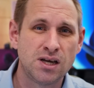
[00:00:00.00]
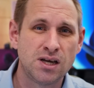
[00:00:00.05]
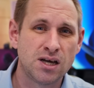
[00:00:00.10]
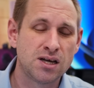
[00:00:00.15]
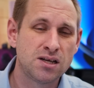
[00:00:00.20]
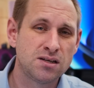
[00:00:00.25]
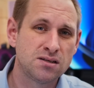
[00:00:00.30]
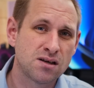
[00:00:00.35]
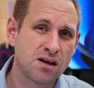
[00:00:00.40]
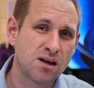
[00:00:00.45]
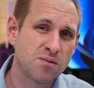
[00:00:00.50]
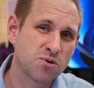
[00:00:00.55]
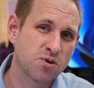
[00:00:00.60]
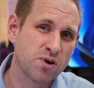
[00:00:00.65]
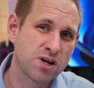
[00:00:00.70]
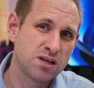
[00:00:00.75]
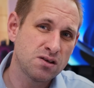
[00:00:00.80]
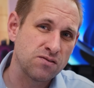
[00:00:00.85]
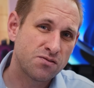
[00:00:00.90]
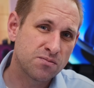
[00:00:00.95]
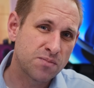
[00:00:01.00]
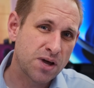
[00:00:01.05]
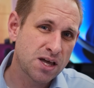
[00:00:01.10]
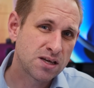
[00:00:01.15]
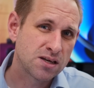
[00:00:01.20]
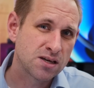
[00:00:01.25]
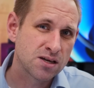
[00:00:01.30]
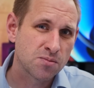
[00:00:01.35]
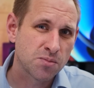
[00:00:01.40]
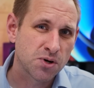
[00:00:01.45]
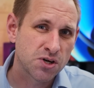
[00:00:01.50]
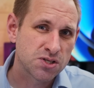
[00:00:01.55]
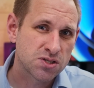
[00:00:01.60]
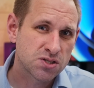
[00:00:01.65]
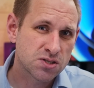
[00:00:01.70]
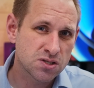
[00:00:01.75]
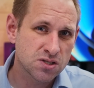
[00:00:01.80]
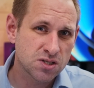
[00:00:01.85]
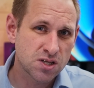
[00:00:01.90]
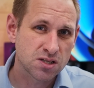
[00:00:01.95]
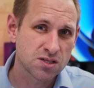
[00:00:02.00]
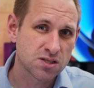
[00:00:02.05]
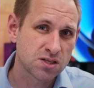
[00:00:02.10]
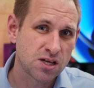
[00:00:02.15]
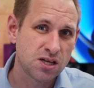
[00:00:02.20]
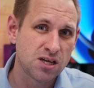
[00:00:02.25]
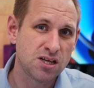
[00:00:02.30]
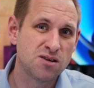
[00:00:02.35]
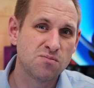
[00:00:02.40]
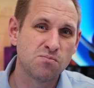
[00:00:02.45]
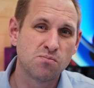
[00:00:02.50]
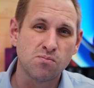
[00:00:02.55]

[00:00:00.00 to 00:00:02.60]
And upgrading from 8GB to 16